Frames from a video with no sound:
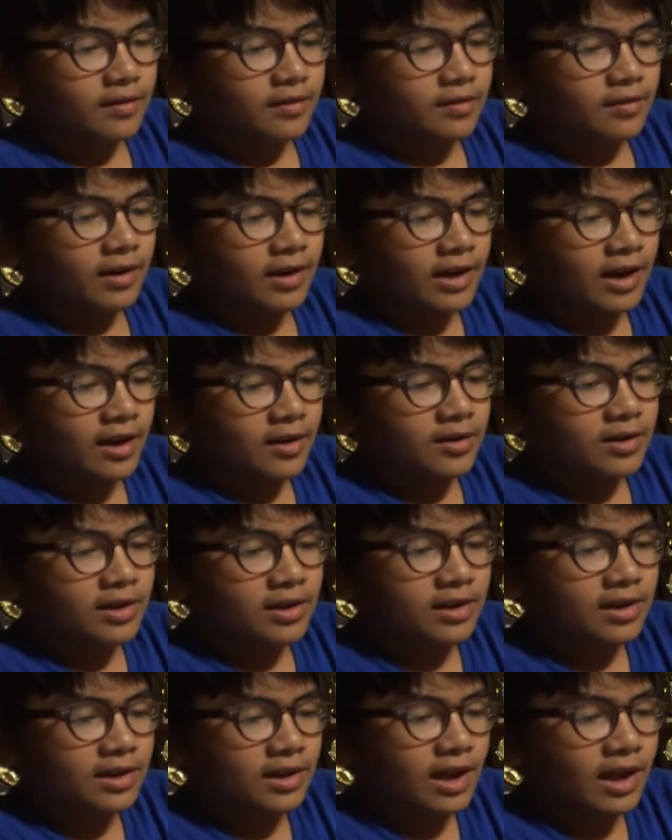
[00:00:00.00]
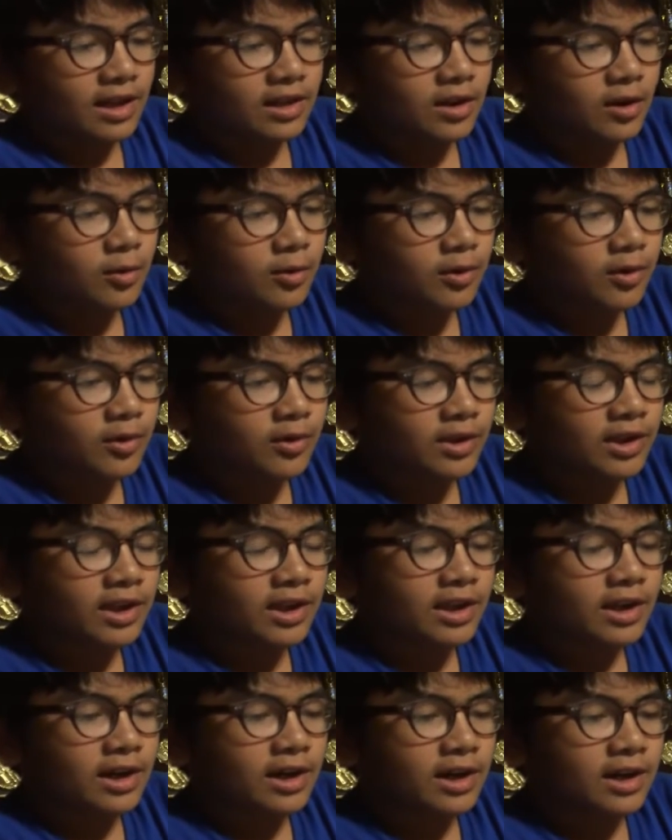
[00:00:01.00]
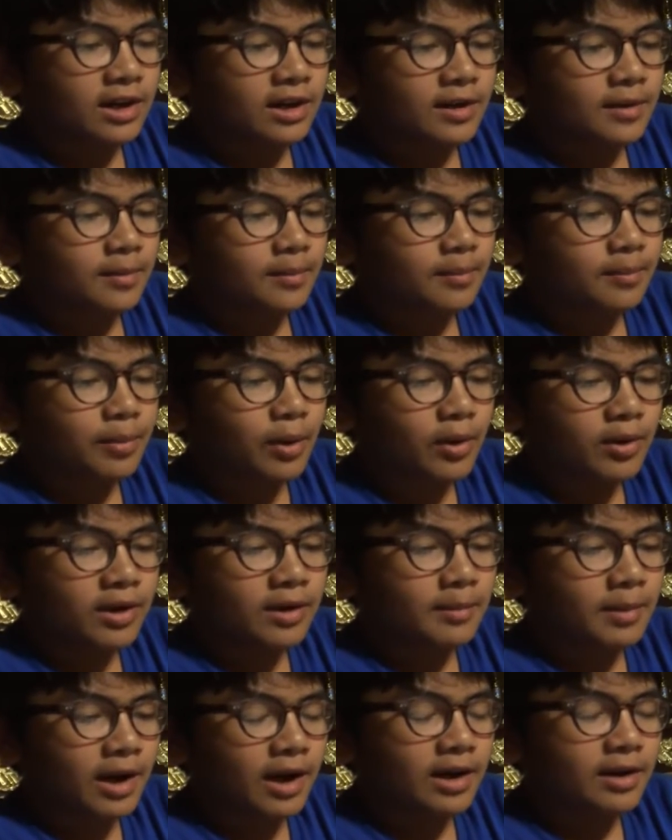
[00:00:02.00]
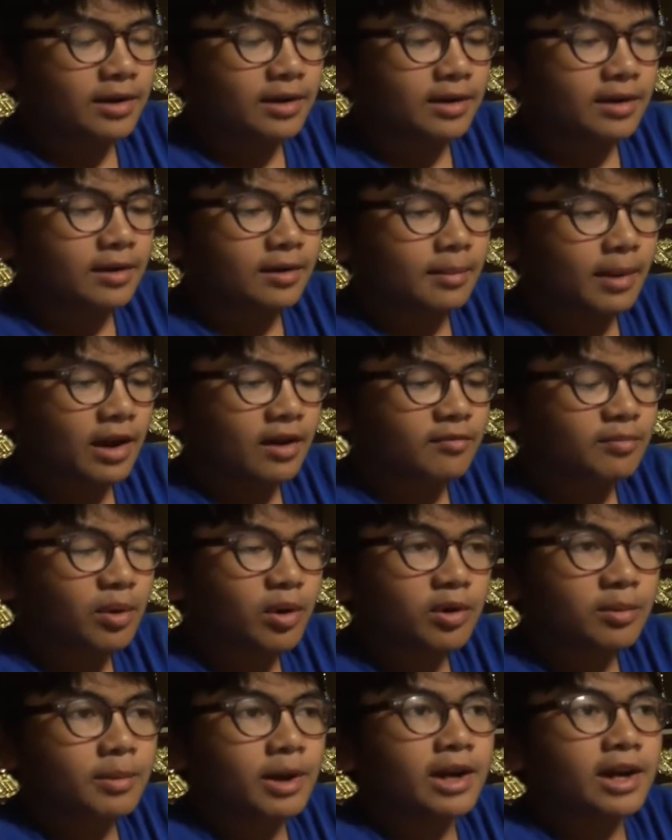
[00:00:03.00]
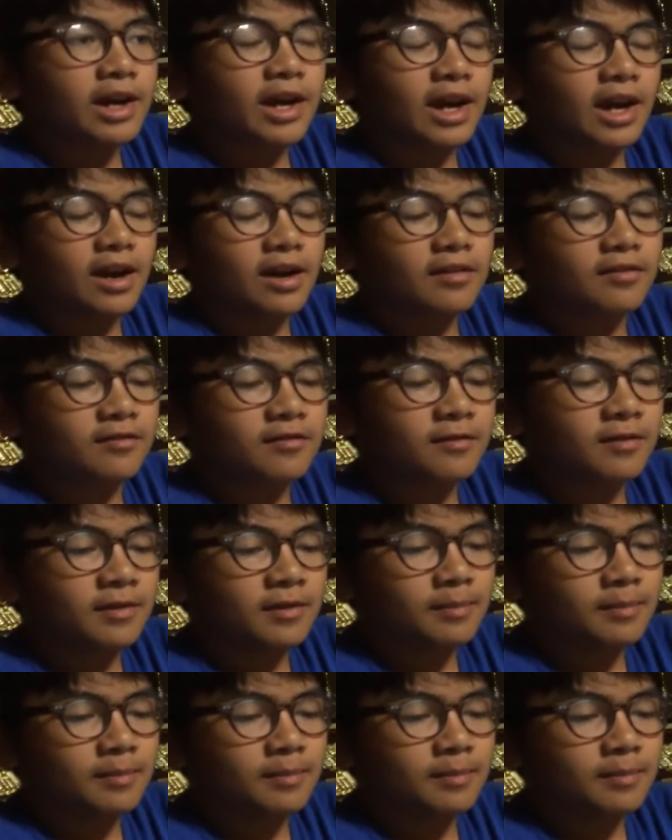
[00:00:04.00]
right now you can see that lowered the the amount of Pokemon I have